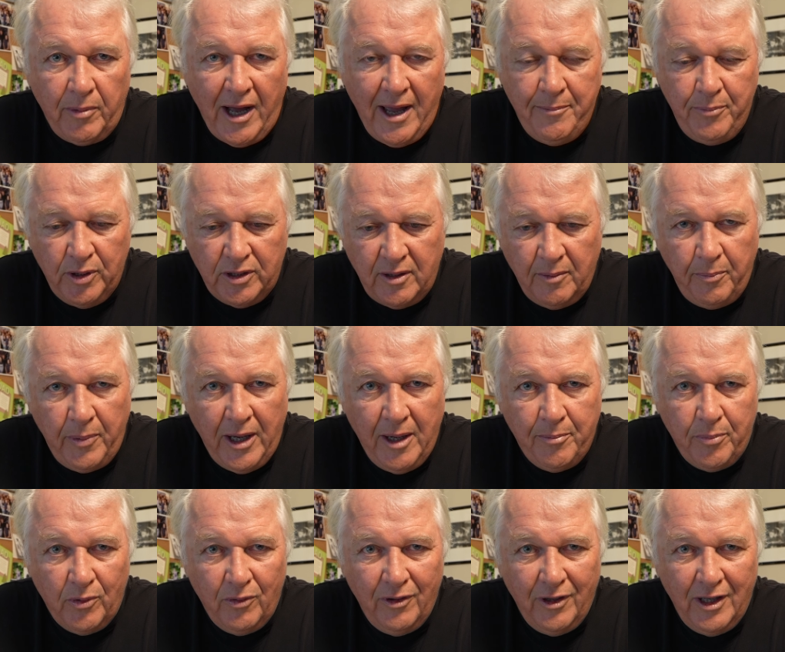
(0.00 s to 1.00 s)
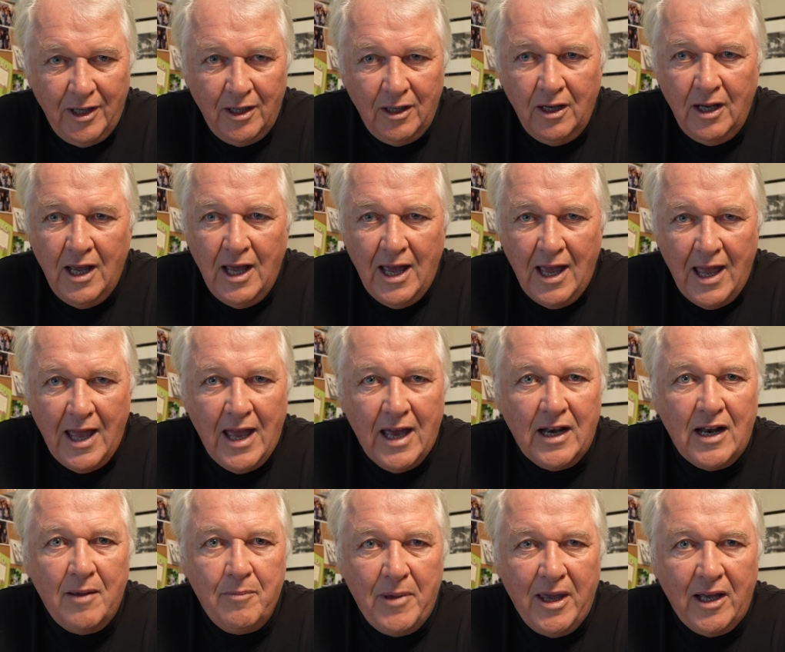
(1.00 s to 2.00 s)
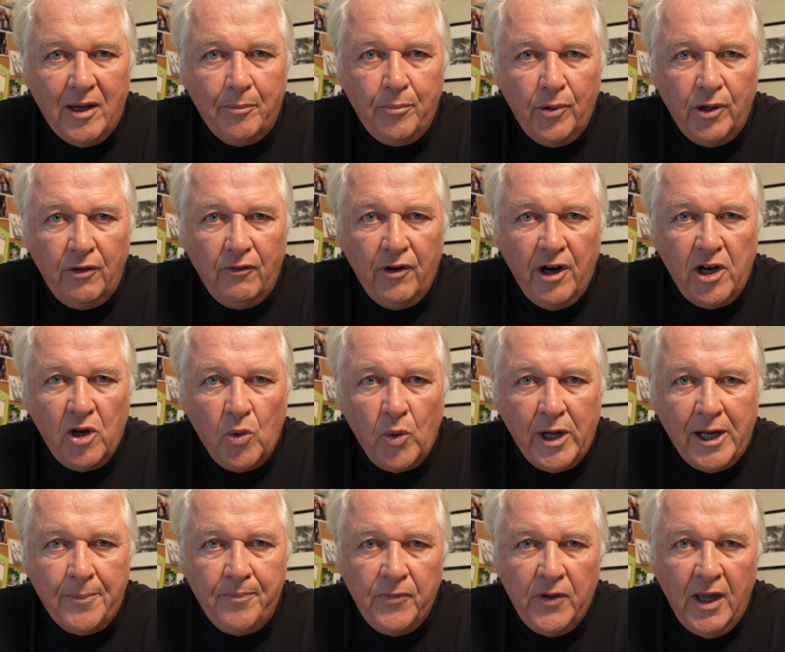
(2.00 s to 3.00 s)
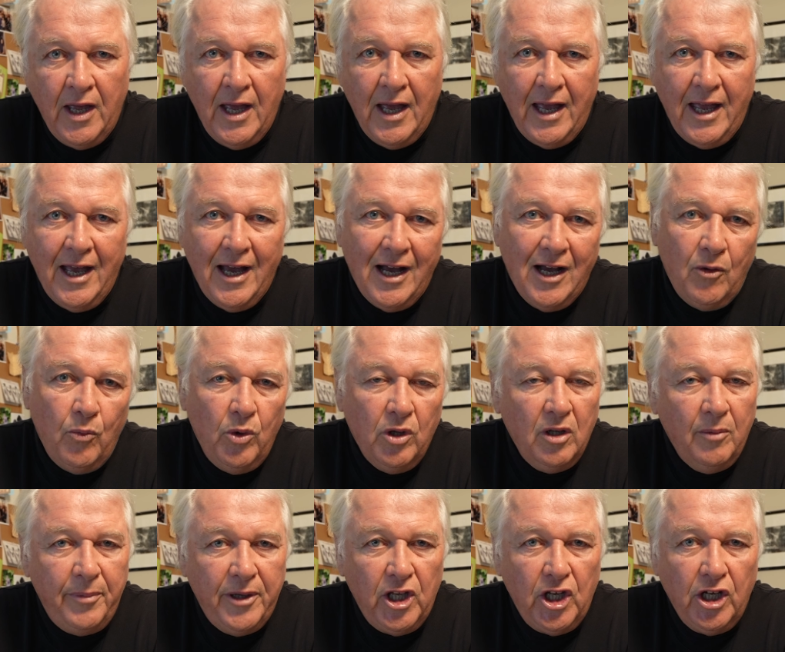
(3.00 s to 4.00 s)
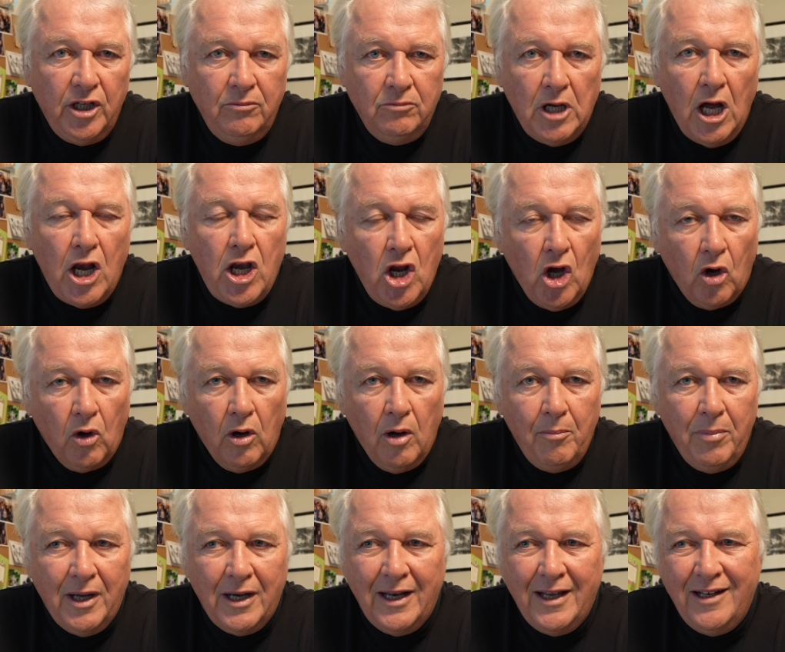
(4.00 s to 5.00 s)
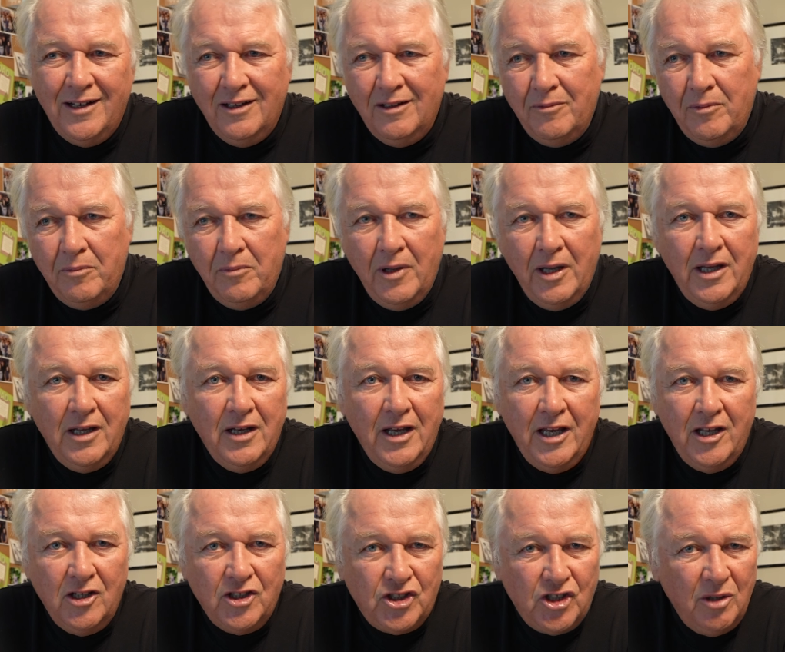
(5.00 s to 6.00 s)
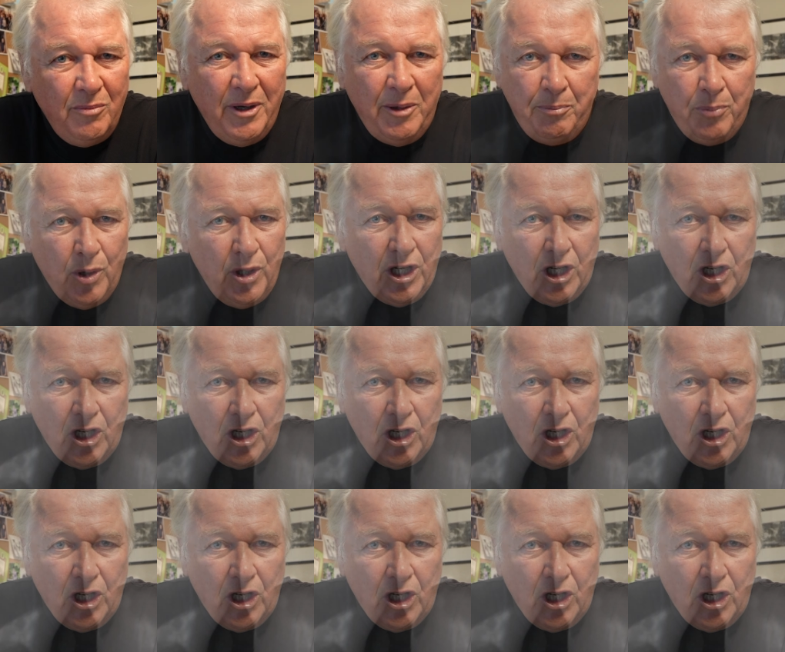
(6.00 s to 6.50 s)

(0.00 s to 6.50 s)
I put the paper in and I make a print right away. Will it be good? No, but it should be pretty